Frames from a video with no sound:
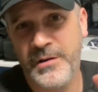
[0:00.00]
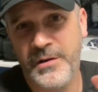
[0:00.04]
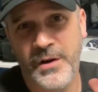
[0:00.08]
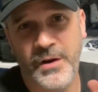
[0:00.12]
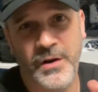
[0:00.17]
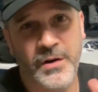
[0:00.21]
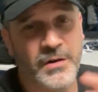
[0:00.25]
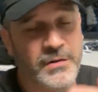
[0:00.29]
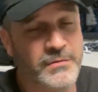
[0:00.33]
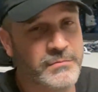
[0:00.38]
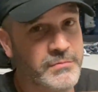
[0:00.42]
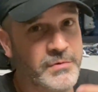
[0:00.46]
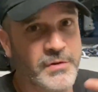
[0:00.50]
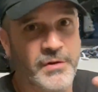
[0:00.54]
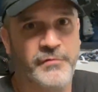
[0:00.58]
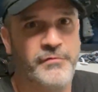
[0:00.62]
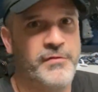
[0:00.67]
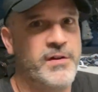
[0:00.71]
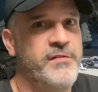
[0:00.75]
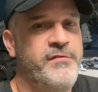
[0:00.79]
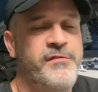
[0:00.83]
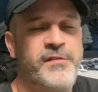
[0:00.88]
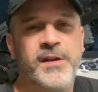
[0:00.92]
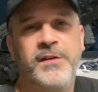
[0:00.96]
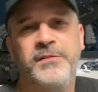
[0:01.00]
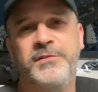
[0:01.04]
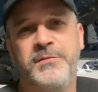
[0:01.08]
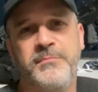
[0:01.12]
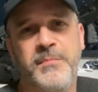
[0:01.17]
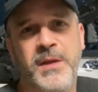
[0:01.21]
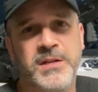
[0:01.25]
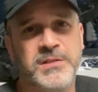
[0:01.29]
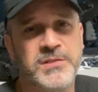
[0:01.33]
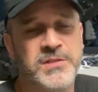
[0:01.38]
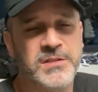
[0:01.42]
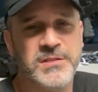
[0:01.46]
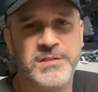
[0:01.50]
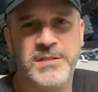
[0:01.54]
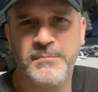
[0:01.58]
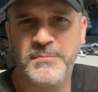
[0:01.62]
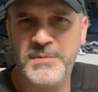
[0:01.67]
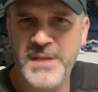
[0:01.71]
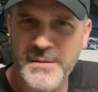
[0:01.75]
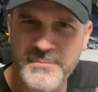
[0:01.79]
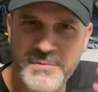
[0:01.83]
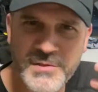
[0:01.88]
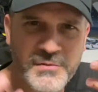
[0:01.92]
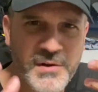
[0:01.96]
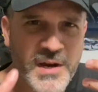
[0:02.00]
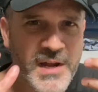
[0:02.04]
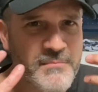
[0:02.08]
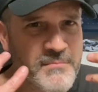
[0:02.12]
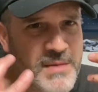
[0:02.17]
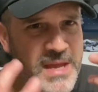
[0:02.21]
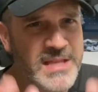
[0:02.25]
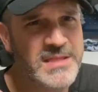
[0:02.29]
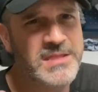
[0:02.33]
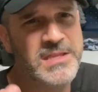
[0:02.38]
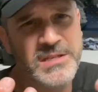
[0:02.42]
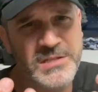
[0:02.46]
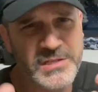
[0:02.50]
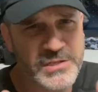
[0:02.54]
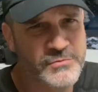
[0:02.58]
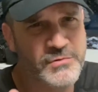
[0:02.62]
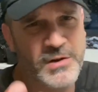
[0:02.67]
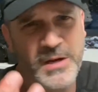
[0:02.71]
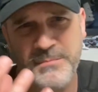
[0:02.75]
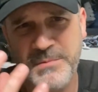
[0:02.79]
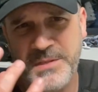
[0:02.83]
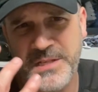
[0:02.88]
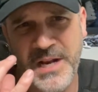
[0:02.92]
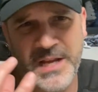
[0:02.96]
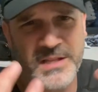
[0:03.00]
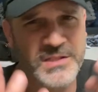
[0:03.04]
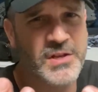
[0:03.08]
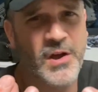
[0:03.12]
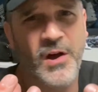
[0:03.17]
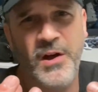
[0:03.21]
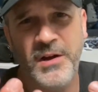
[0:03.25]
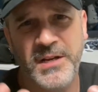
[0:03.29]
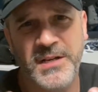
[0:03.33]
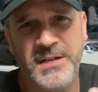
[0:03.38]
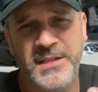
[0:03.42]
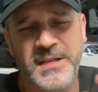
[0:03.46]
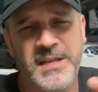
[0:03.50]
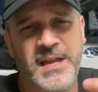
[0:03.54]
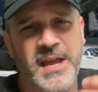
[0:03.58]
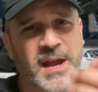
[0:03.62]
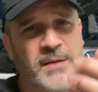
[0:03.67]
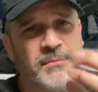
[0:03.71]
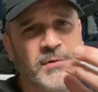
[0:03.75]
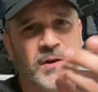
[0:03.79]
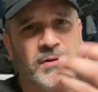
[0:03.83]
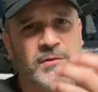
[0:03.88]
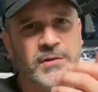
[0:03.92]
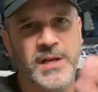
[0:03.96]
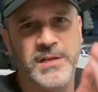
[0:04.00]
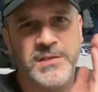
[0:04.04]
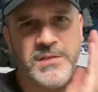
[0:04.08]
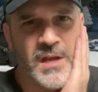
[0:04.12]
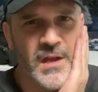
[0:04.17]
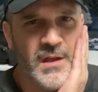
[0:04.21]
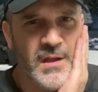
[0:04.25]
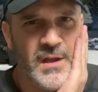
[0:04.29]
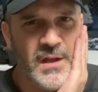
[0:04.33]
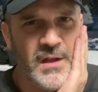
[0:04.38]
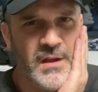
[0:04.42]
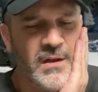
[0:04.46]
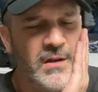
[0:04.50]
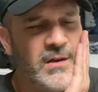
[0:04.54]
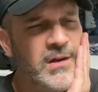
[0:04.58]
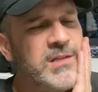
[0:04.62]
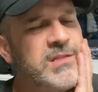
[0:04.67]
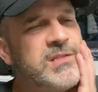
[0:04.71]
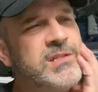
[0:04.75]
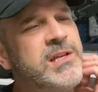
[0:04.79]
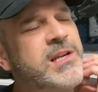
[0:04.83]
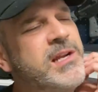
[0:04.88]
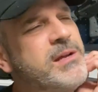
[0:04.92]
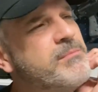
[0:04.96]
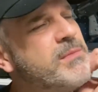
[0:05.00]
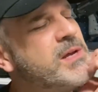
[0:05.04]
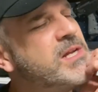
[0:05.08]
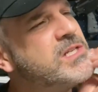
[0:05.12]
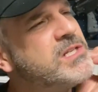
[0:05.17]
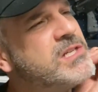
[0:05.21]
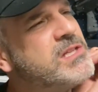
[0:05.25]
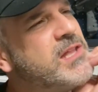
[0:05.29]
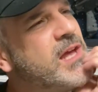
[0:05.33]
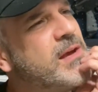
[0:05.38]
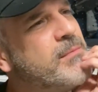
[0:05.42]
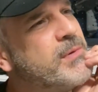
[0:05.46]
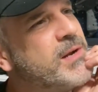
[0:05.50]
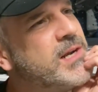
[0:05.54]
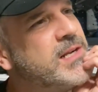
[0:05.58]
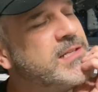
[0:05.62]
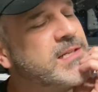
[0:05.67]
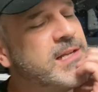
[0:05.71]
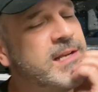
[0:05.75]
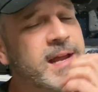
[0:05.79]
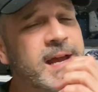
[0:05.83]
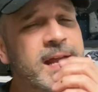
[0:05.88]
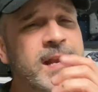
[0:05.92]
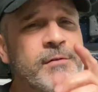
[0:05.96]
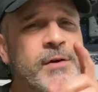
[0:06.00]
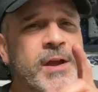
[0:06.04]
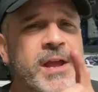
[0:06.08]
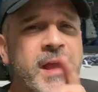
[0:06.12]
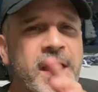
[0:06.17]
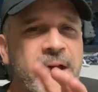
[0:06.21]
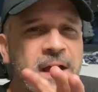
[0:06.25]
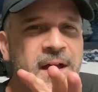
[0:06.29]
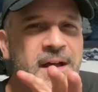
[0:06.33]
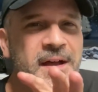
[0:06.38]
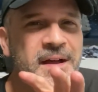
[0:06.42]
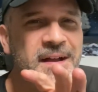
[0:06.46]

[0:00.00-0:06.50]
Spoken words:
or if I failed to mention, sometimes when I make these scripts and I talk into the camera, I realize, I said I mentioned that, but I didn't. Anyway,